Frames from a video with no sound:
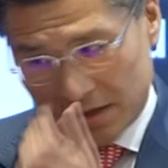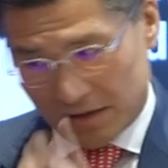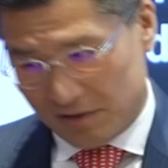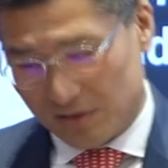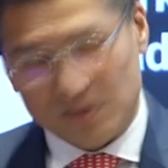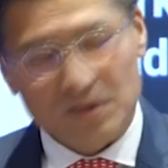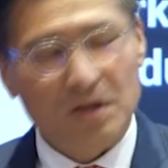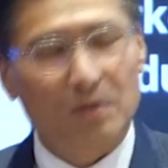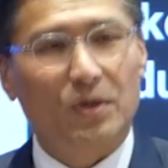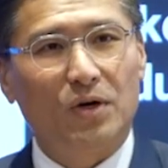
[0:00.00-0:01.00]
this
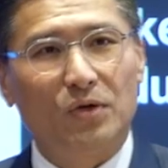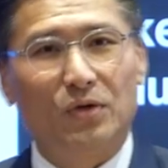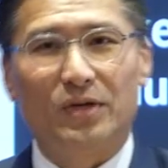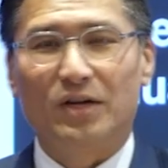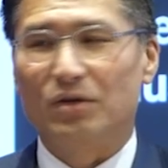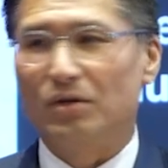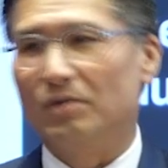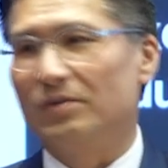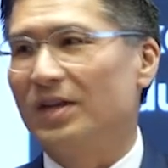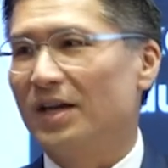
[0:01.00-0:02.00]
year we all know that
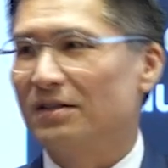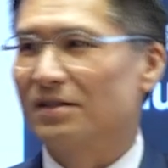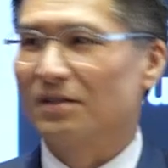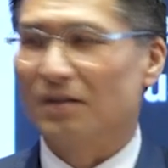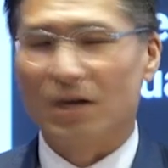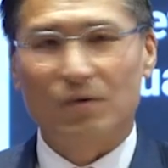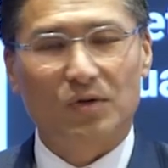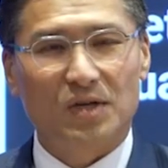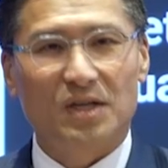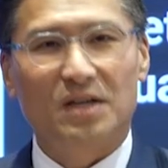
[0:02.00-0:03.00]
debts,
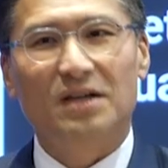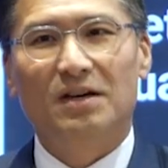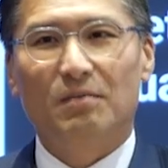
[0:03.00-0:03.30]
equity,